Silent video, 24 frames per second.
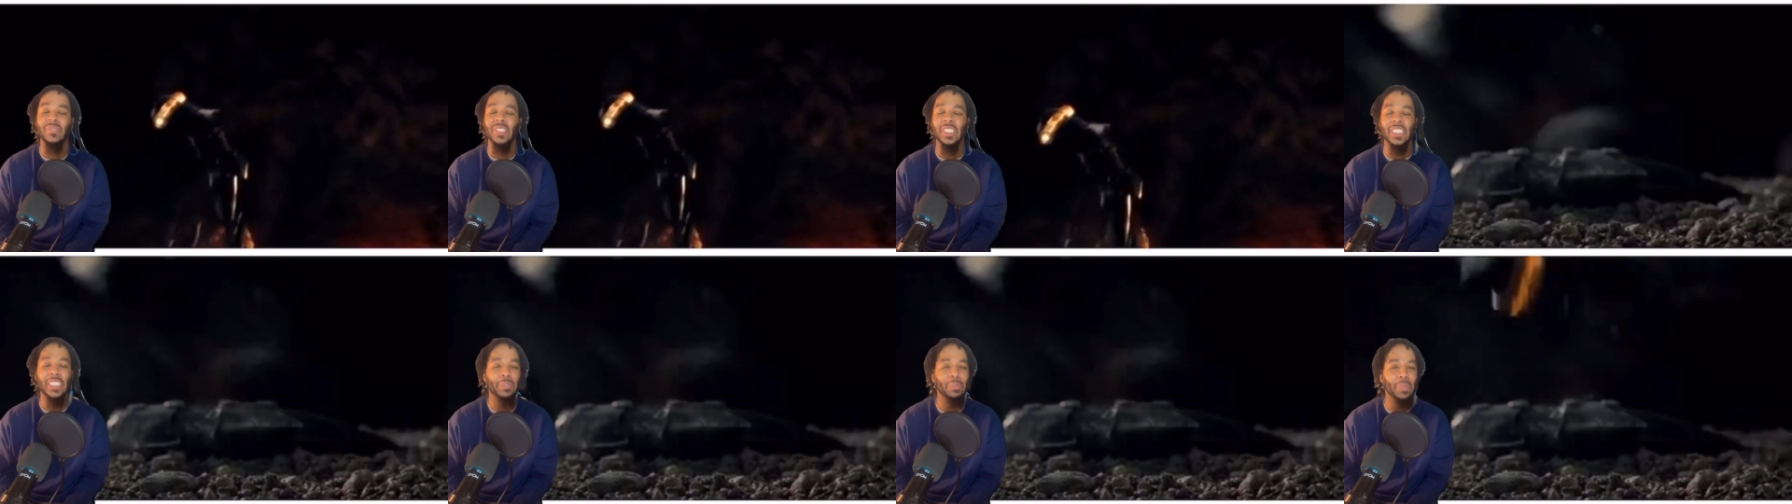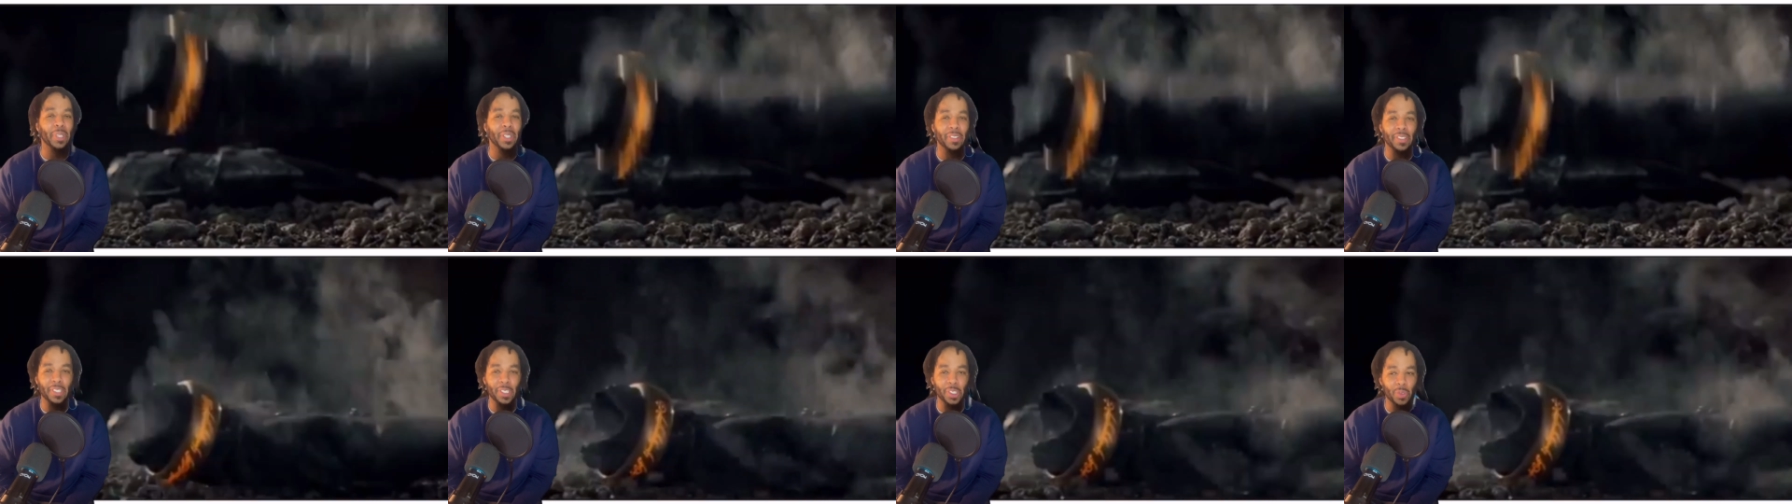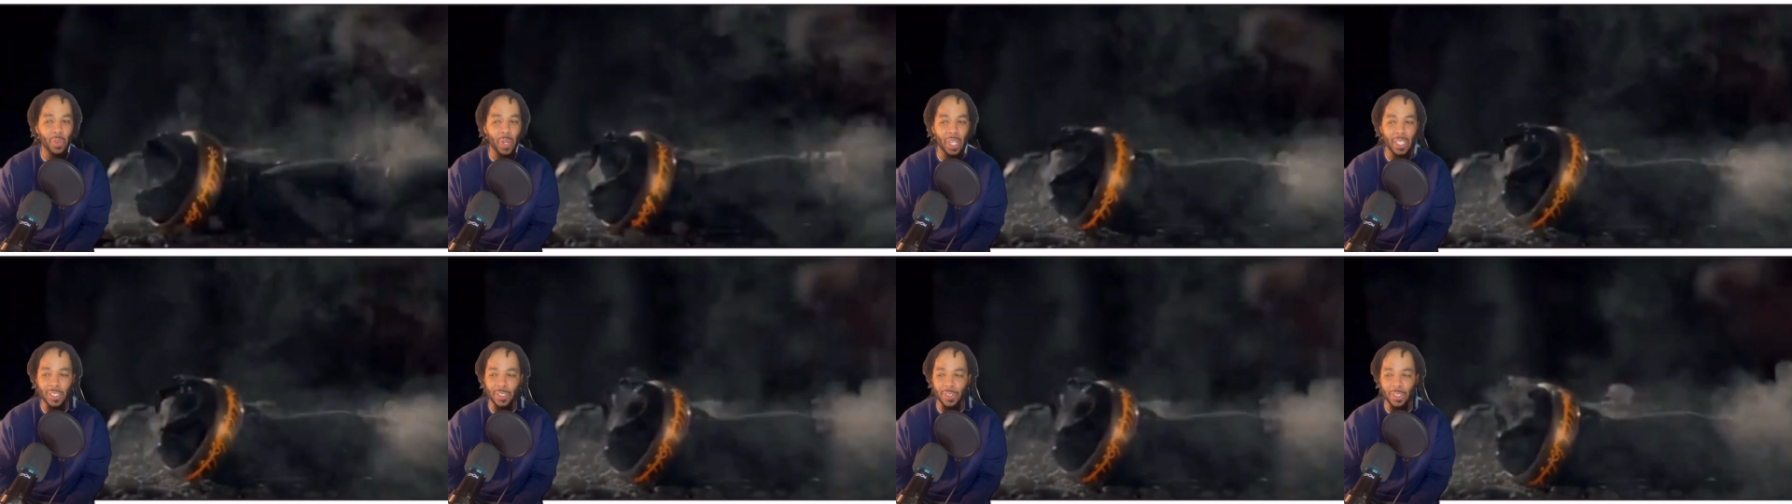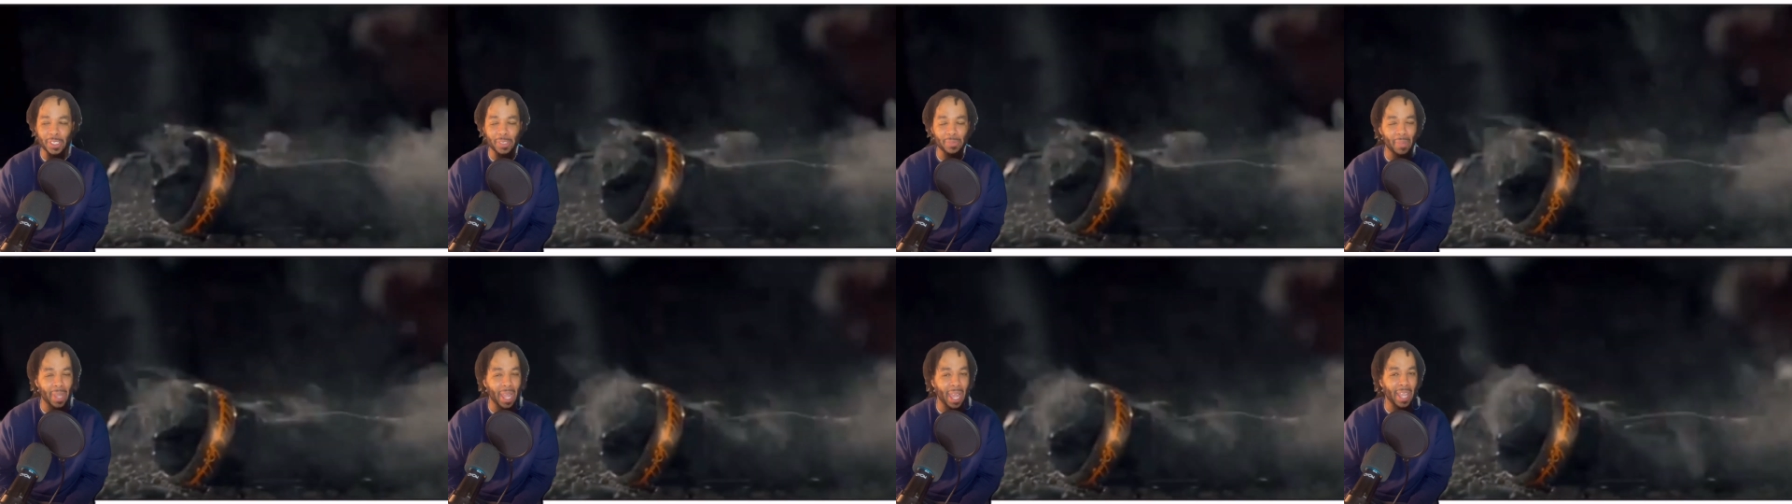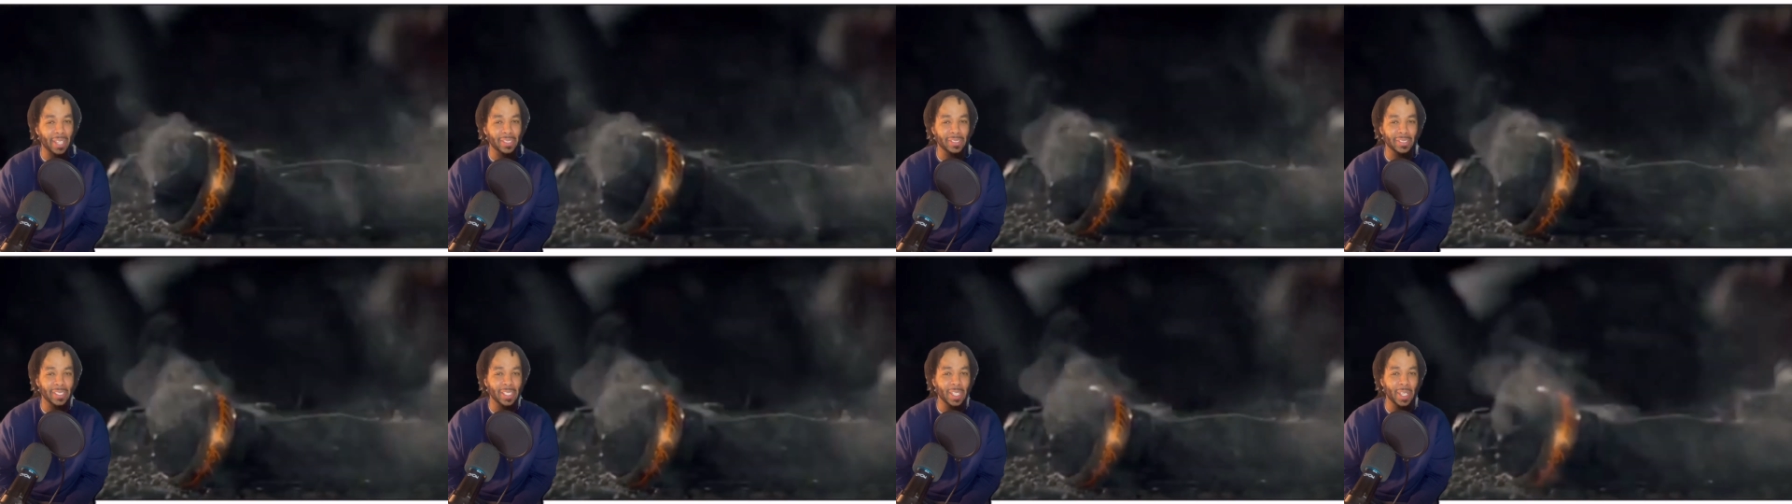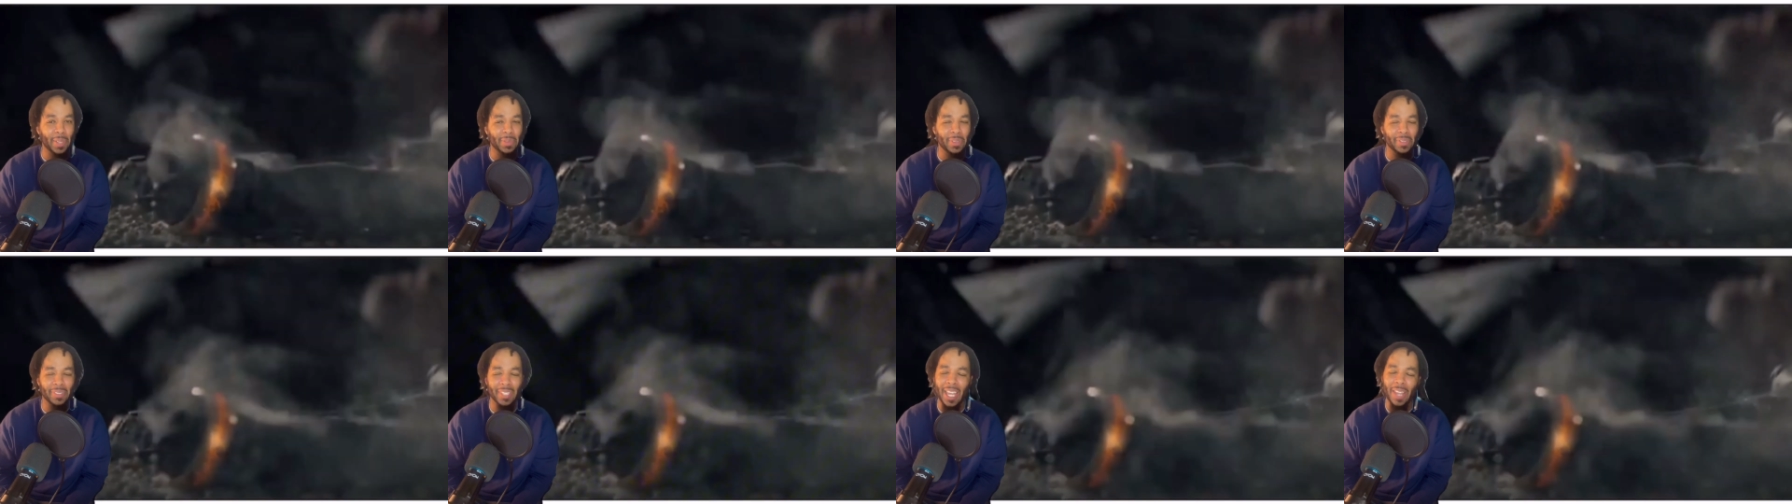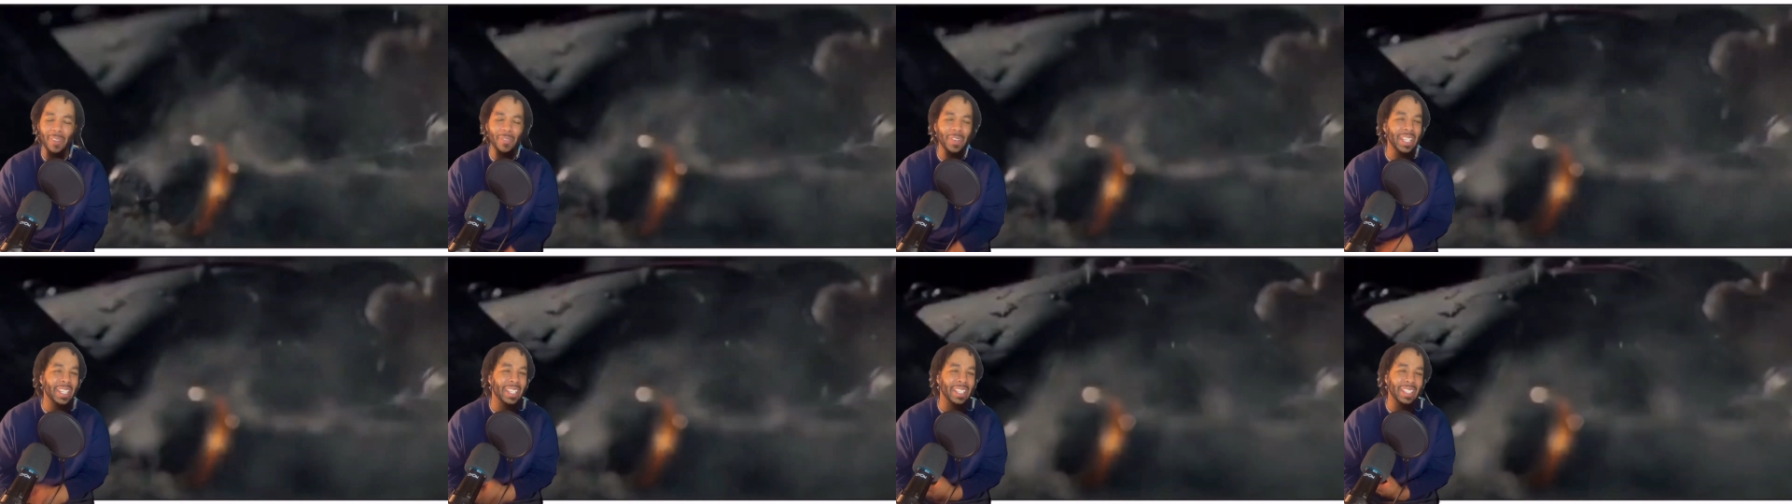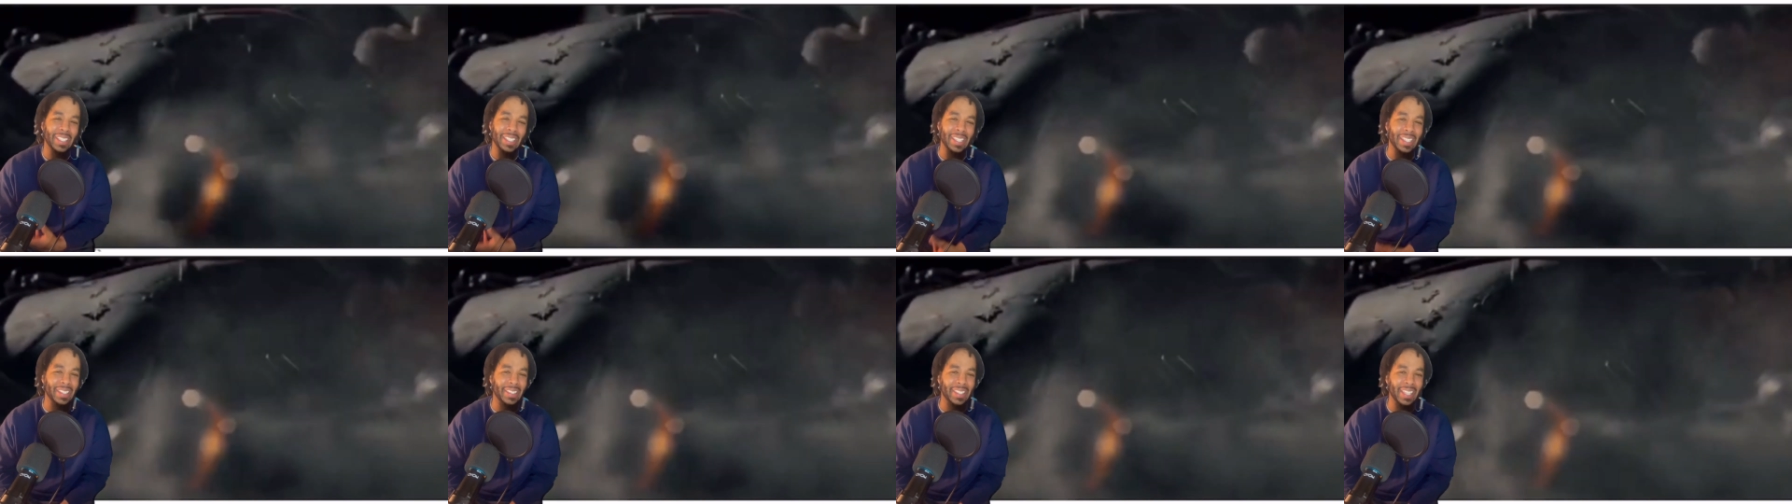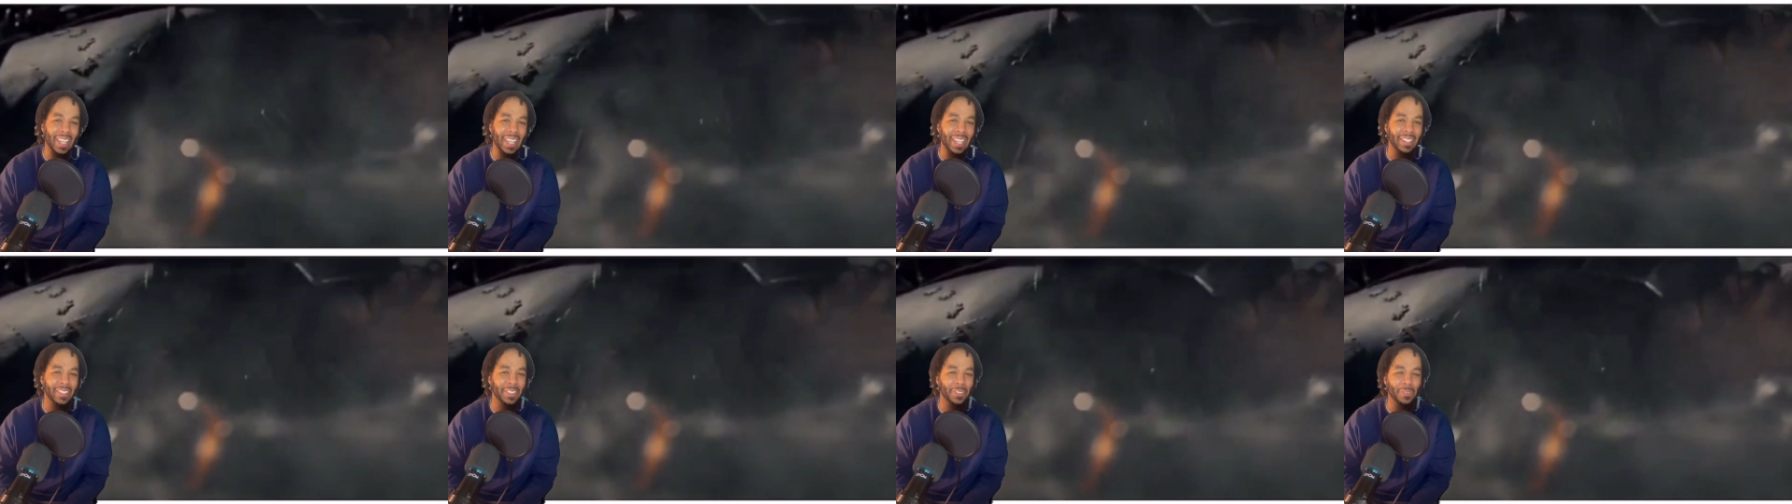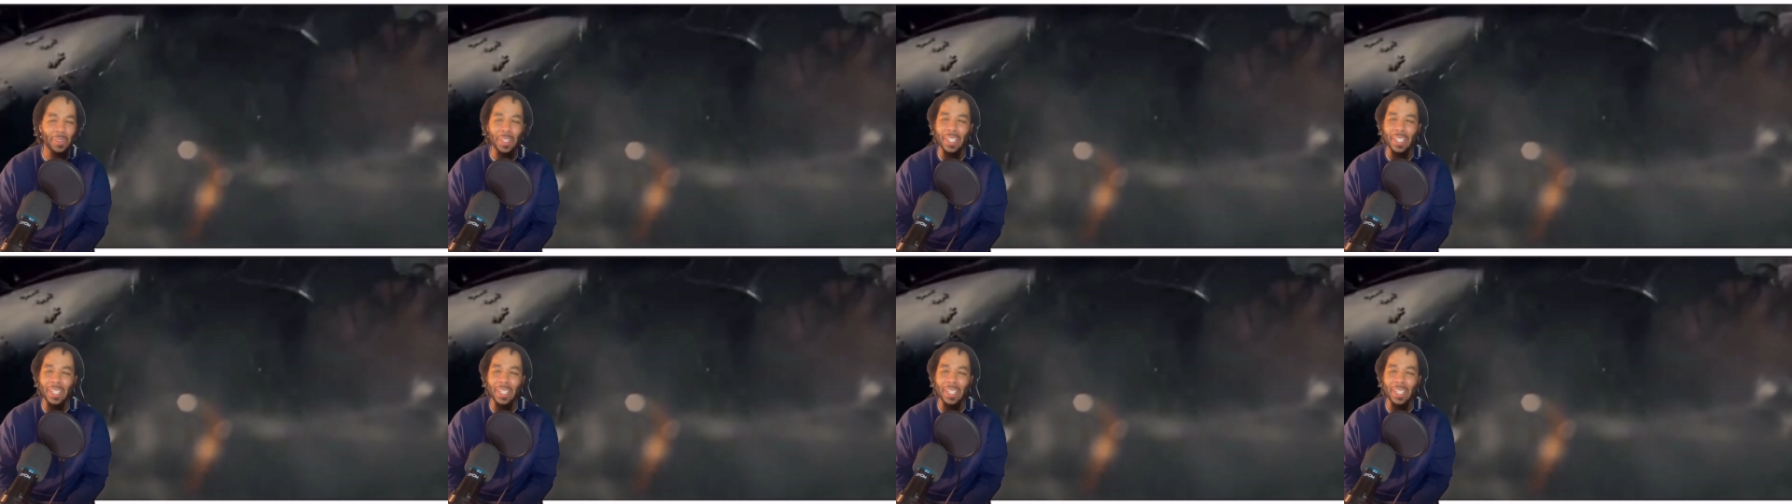smelled his way to his mouth and hipped it, like, we didn't need that. We